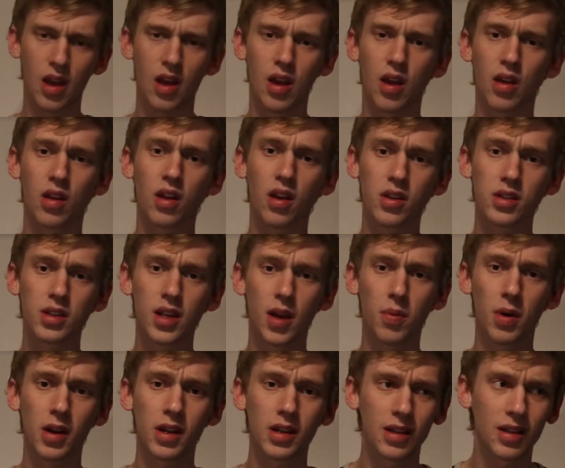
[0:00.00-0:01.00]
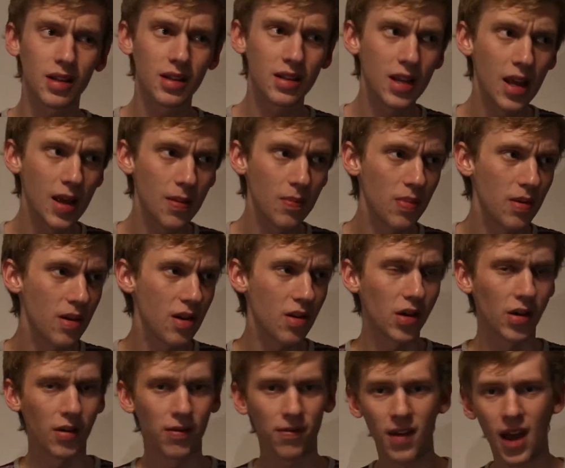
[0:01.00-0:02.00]
A little Subway tip
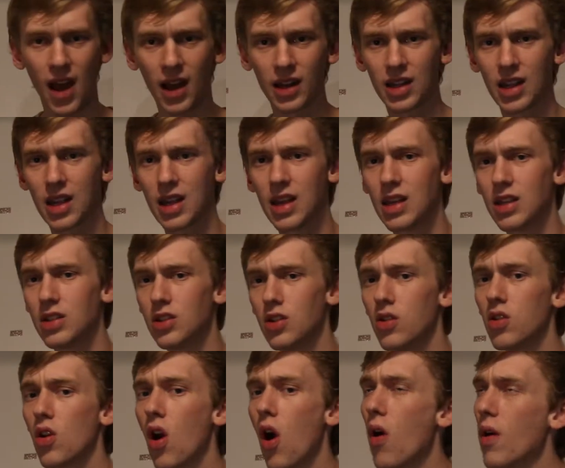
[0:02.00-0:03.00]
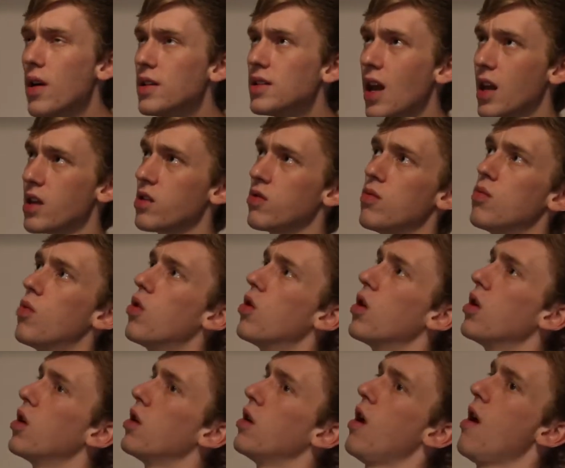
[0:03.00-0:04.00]
or fact is you can always ask for
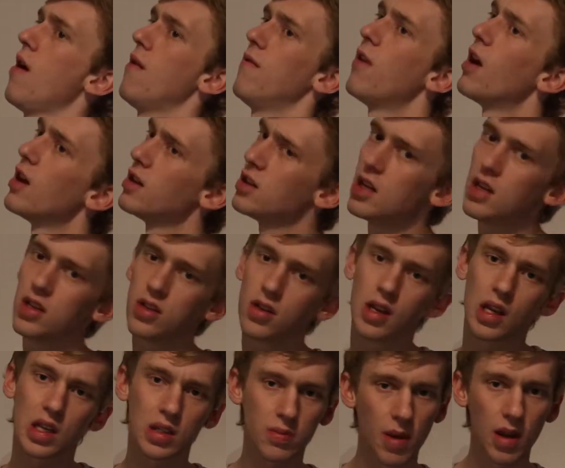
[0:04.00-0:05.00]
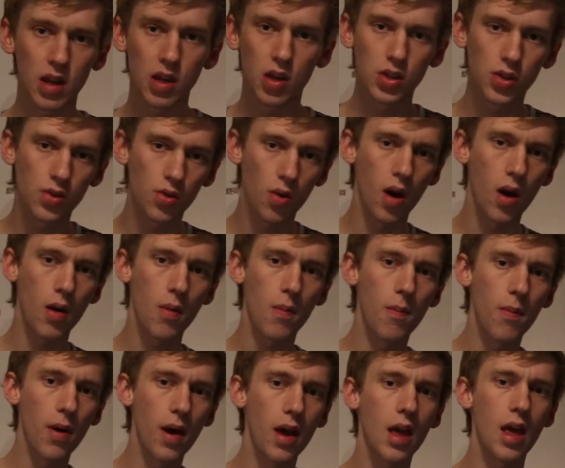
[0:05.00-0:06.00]
more veggies. You can get as many as you
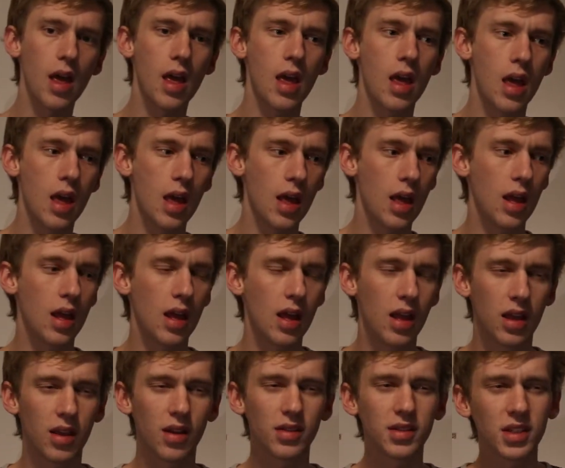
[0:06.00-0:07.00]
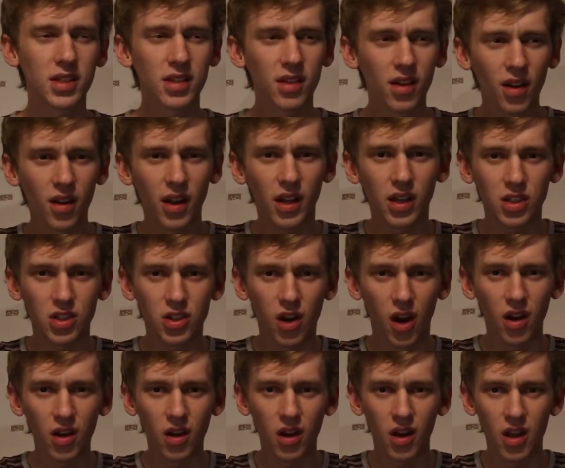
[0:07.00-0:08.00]
want, but there's this little like
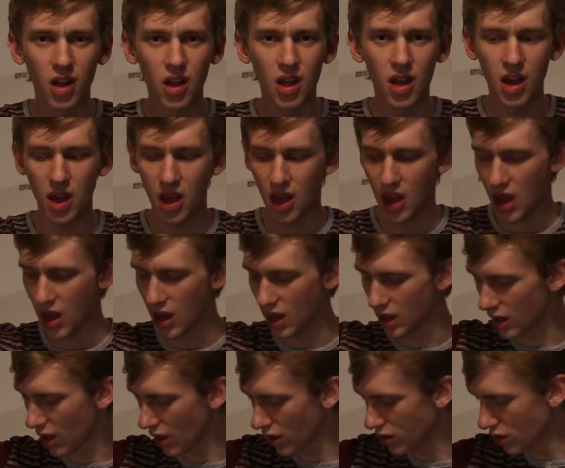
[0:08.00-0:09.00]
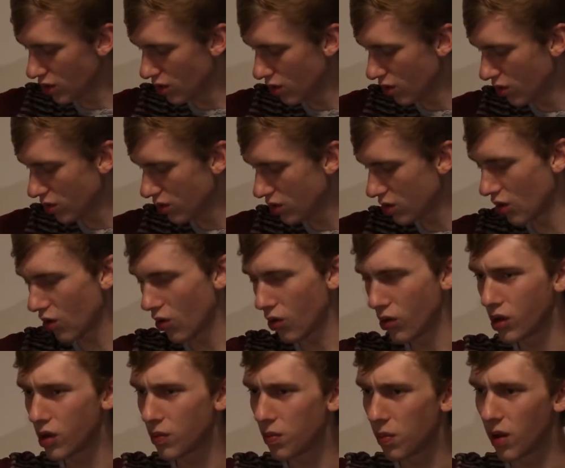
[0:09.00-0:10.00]
chart and it tells you to
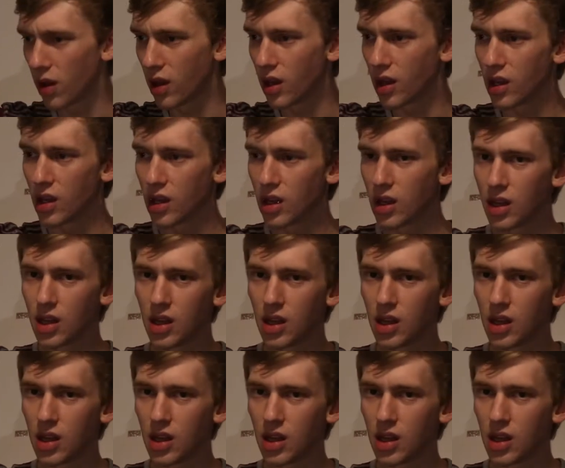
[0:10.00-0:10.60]
only put